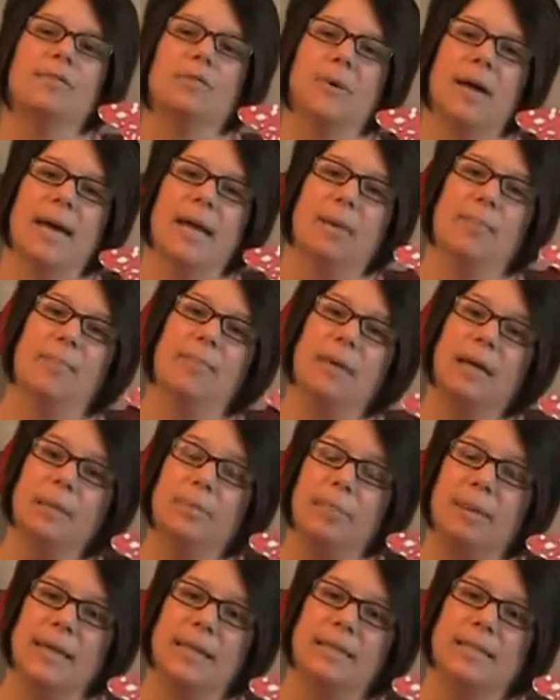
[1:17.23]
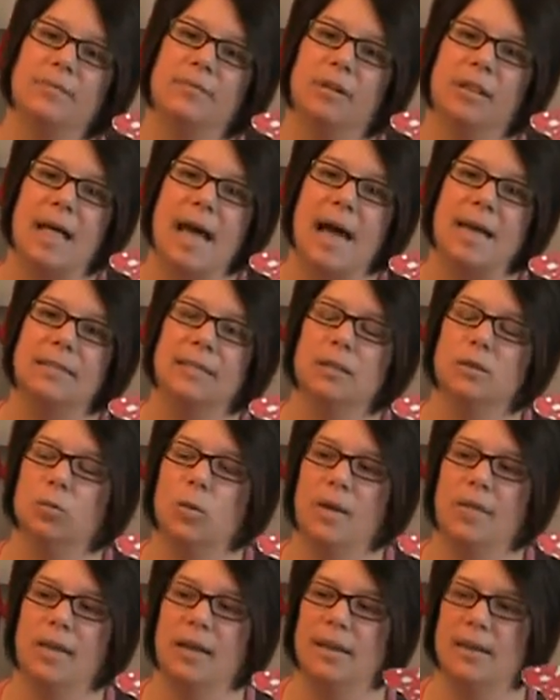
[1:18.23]
So I had a big piece of glass. It's
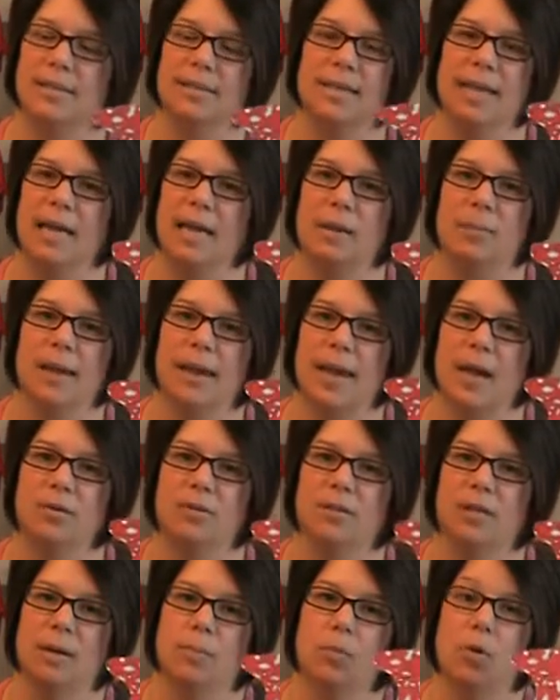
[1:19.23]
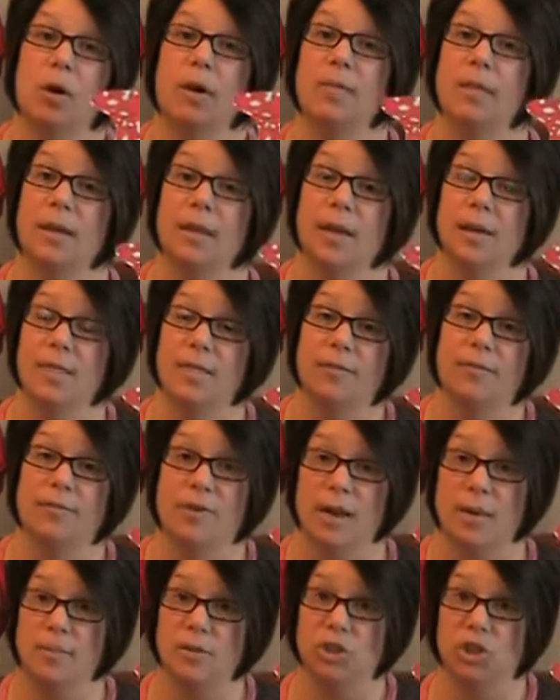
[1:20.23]
one that doesn't hang in my house anymore, and the
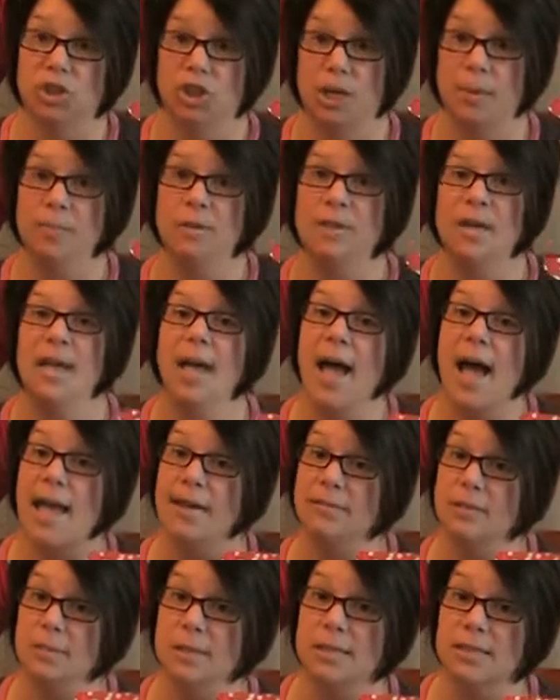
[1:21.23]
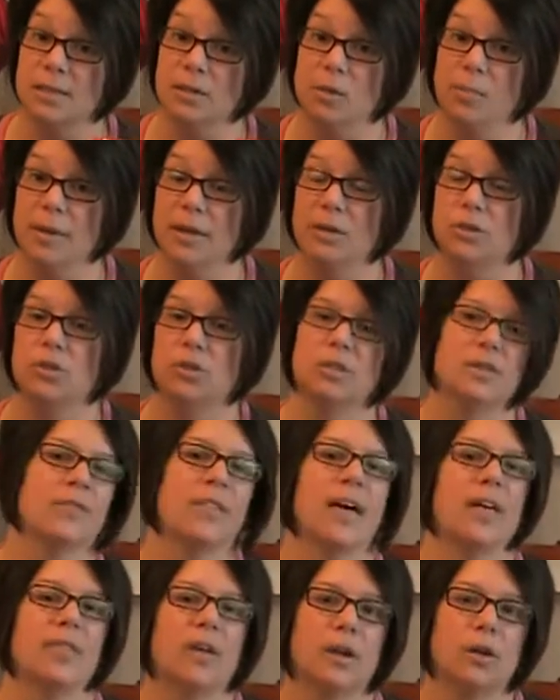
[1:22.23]
frame is chipped. I have some still pictures of
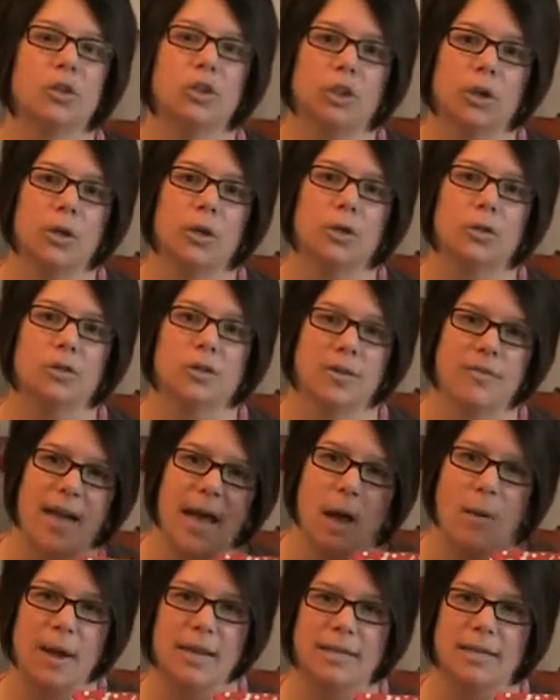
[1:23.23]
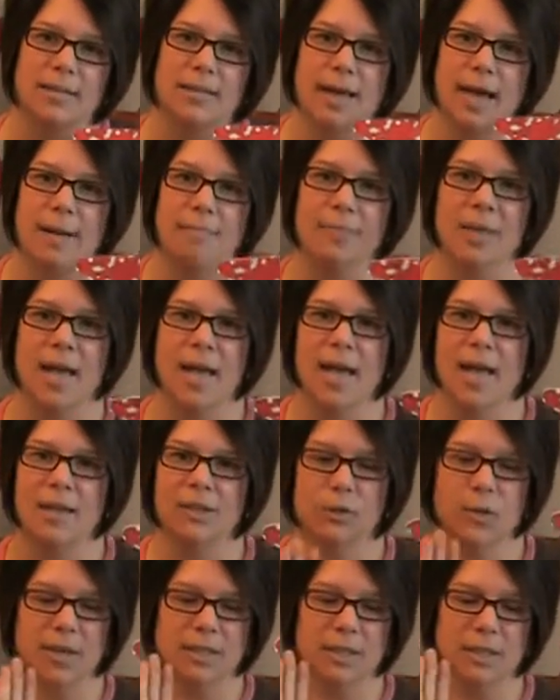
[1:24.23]
that I'll show you, so of how I did that.
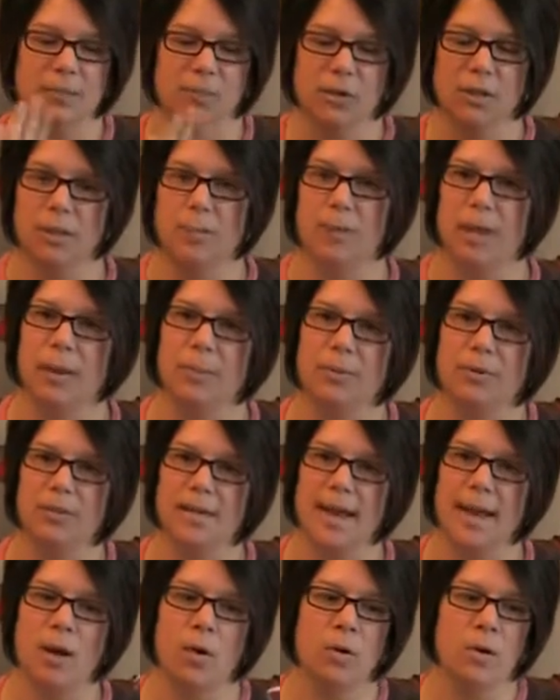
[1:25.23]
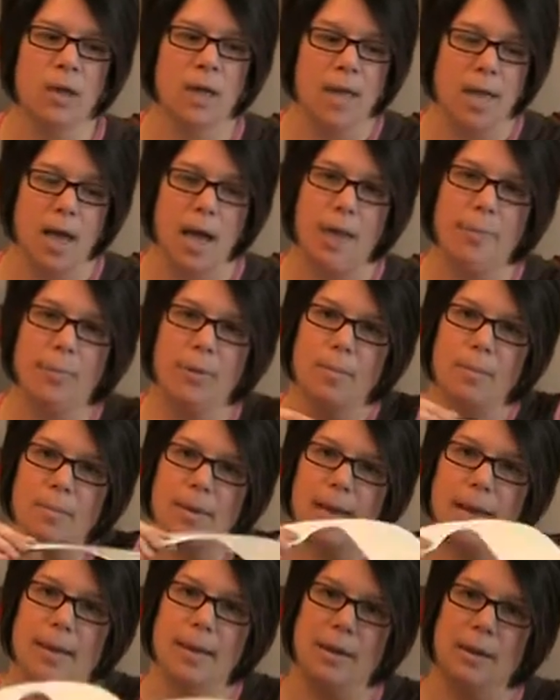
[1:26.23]
So I just put the paper down, I put
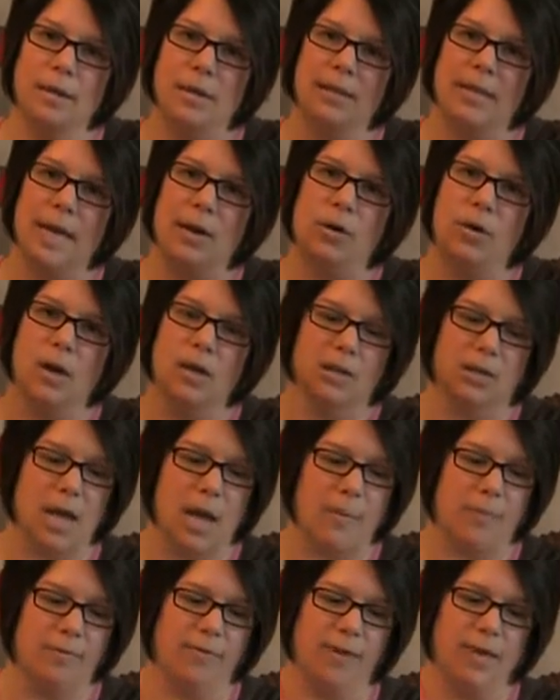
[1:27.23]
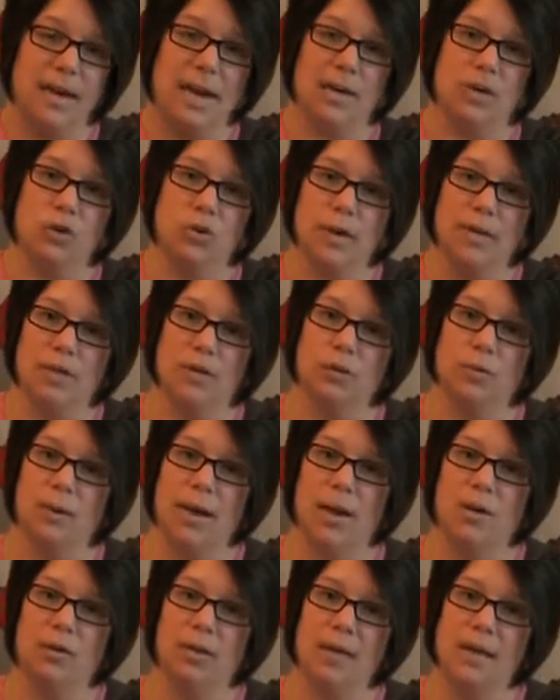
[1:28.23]
my letter on top of it, I traced
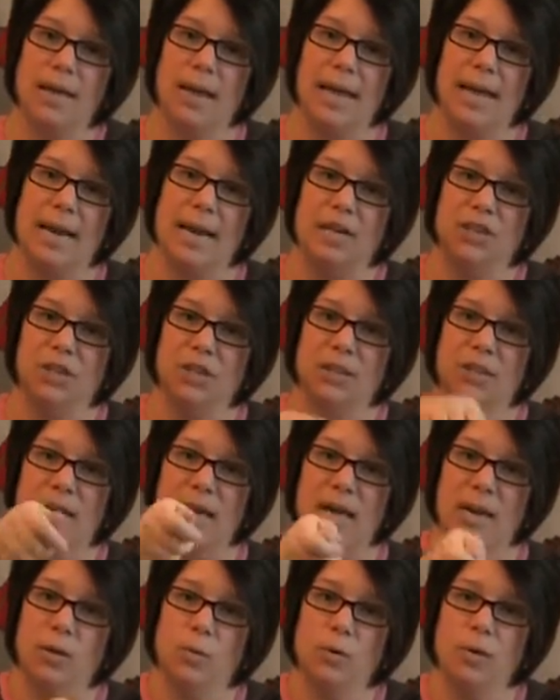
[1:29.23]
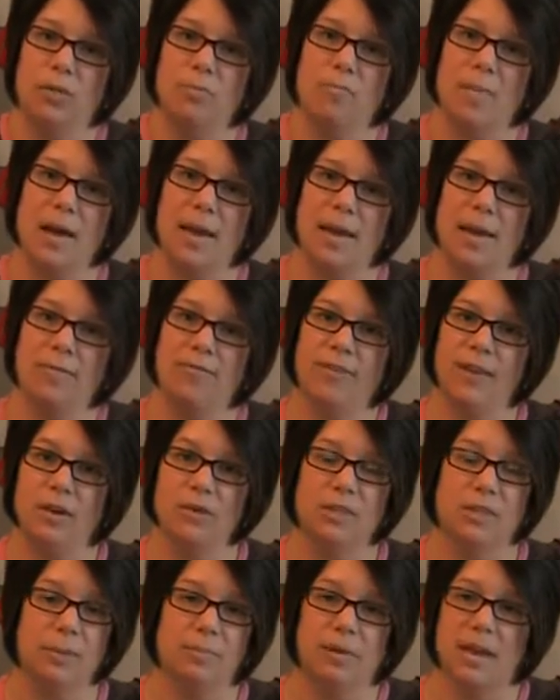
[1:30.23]
around it, and I just cut it with my
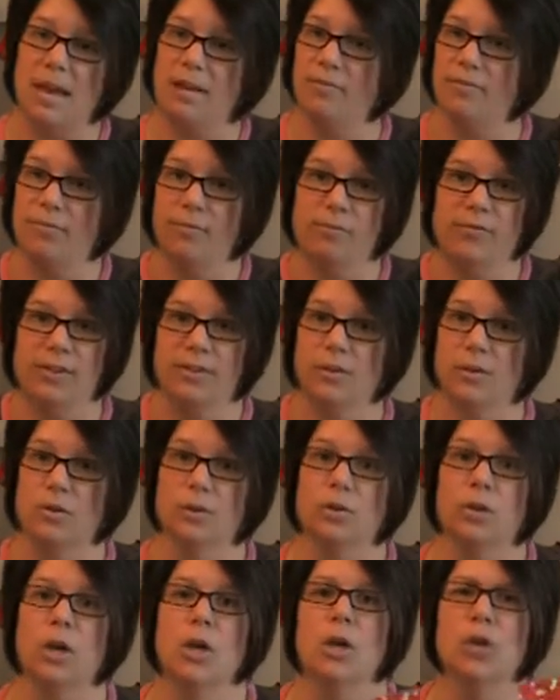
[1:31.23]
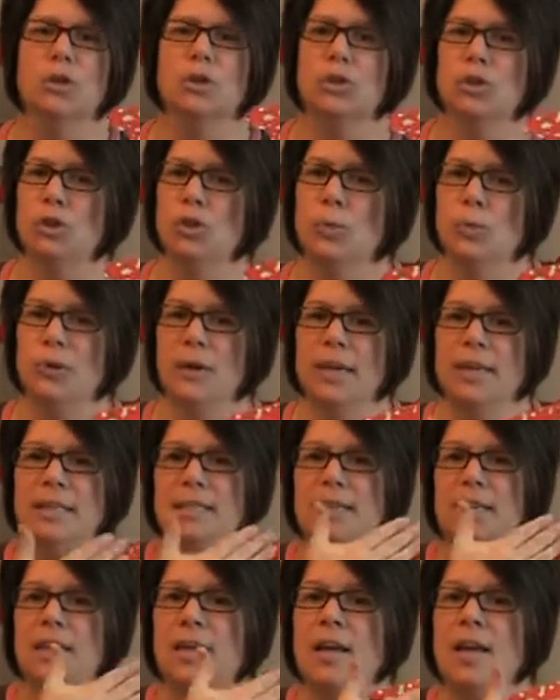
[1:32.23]
fingertip knife from Fiskars. Super
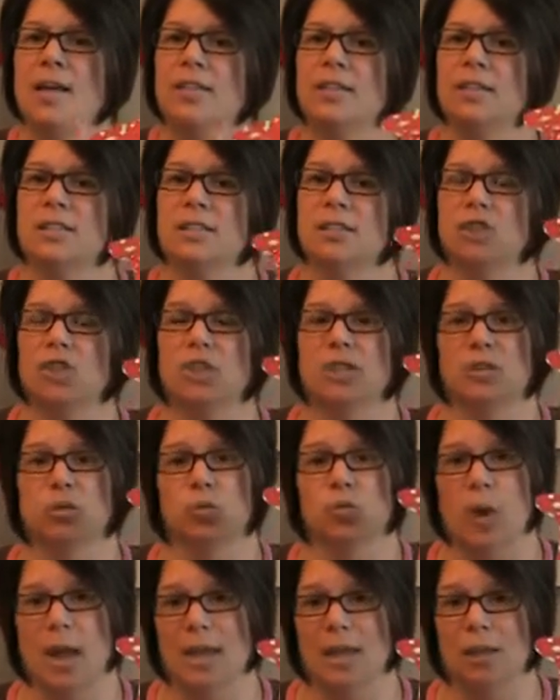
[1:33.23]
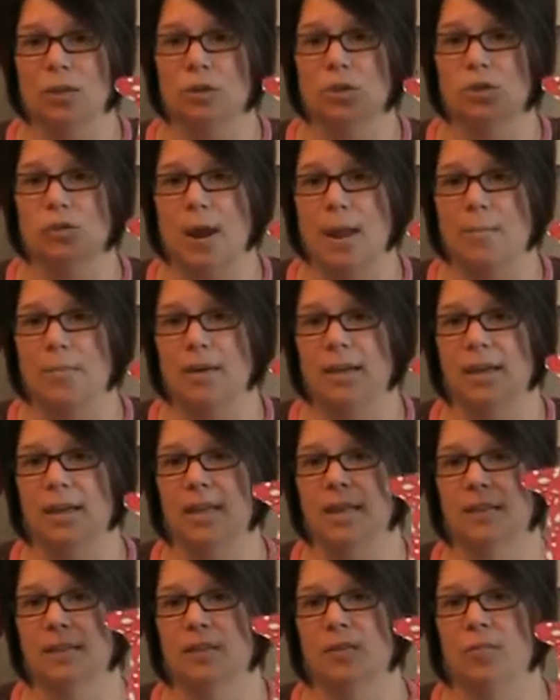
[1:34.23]
easy. This is just regular scrapbook
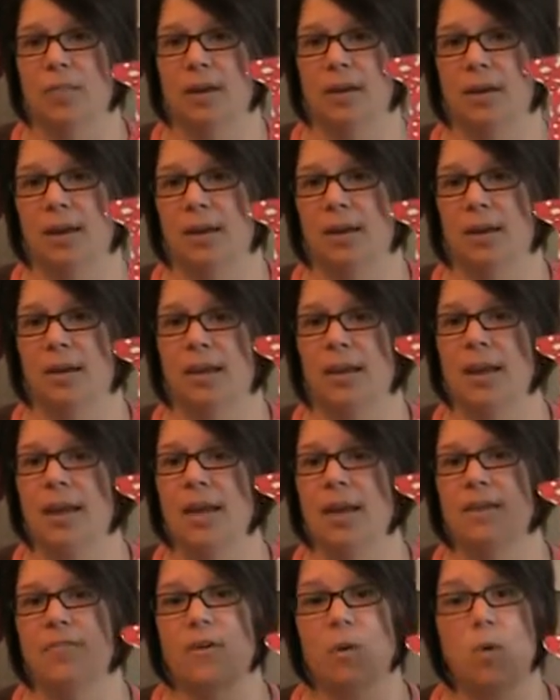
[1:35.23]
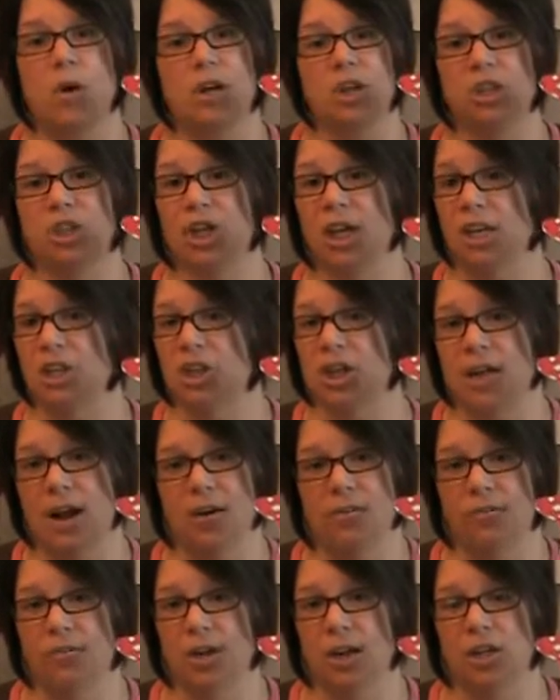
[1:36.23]
adhesive behind it. If I want to change it
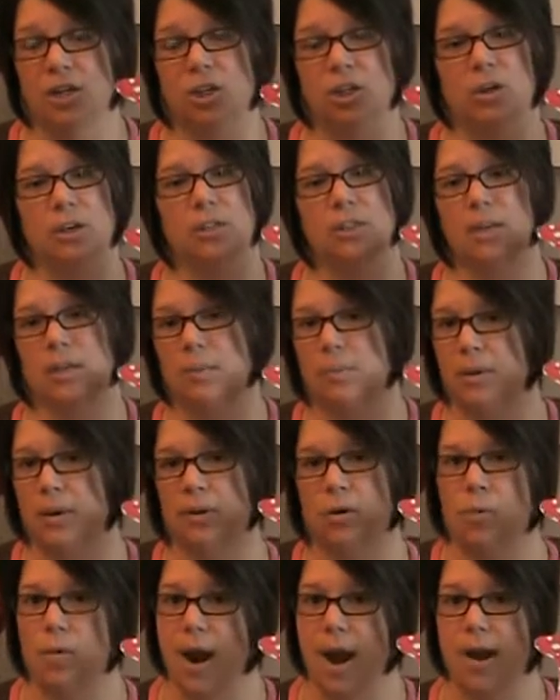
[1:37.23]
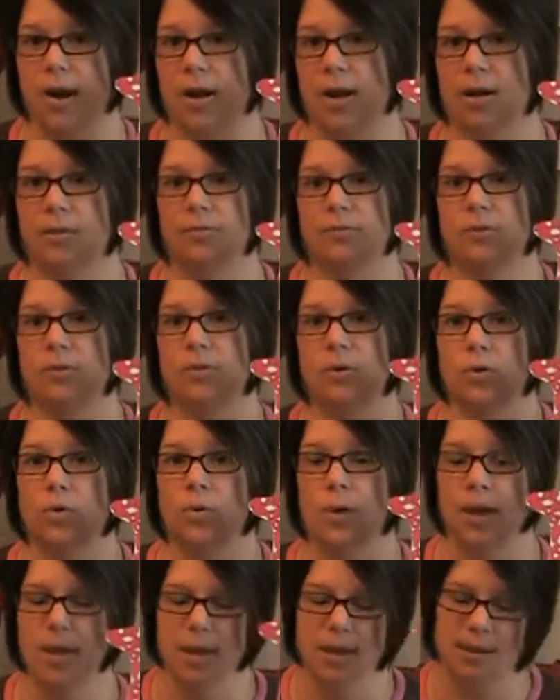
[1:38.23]
out for next year, it's going to peel right off.
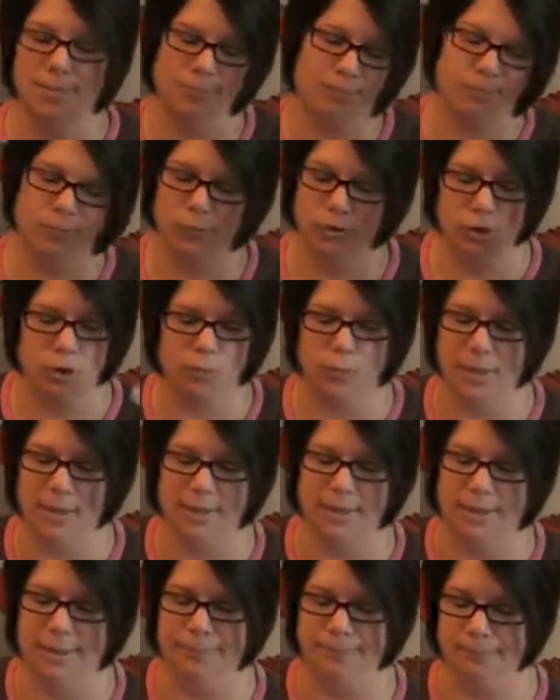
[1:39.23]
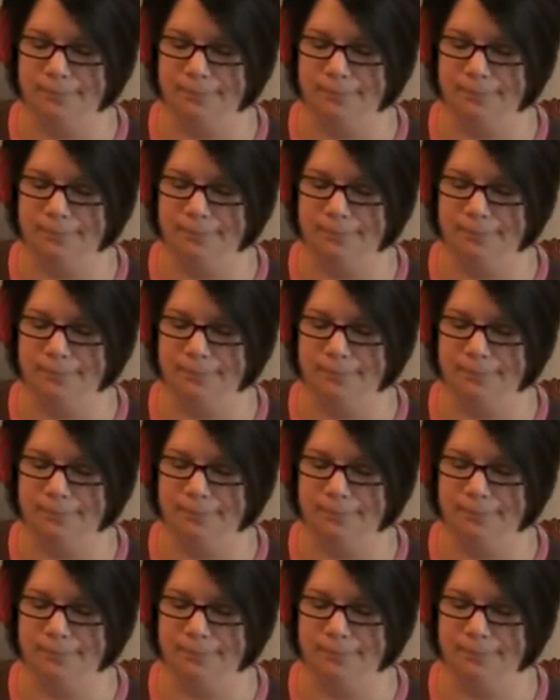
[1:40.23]
So super easy.